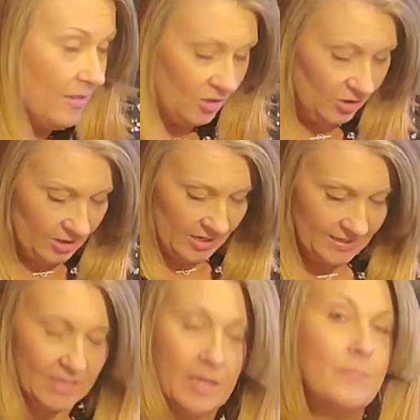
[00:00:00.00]
I'll show you
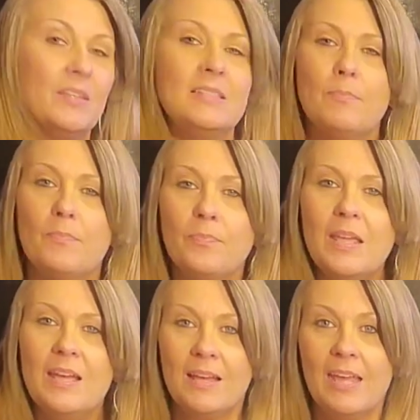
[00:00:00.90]
guys. This
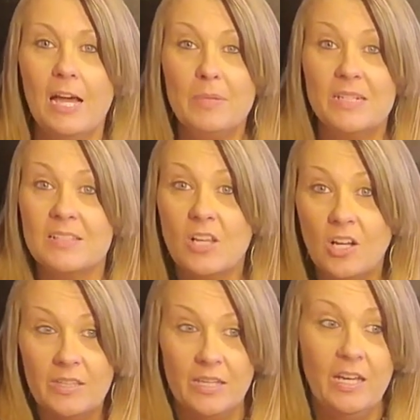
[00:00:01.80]
cabin is
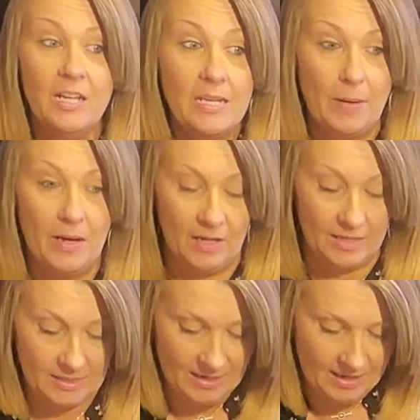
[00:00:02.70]
called the Honey
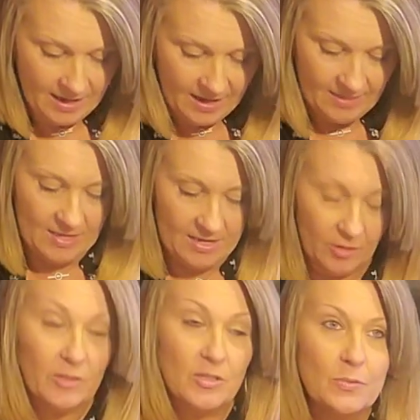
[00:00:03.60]
Pot. The
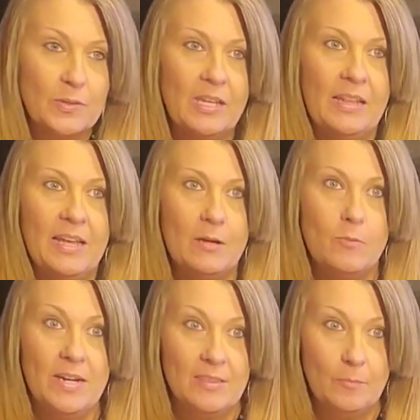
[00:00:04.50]
owners really like
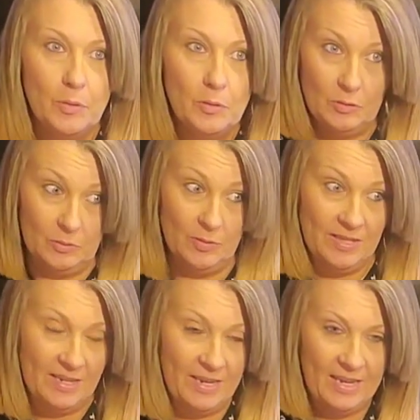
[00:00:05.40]
Winnie the Pooh,
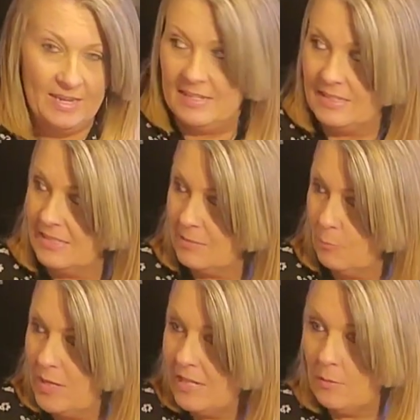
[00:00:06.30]
and it's
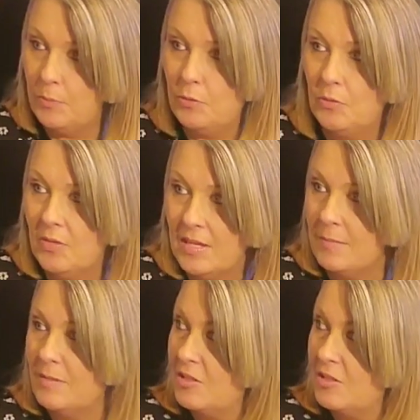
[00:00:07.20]
Winnie the Pooh themed.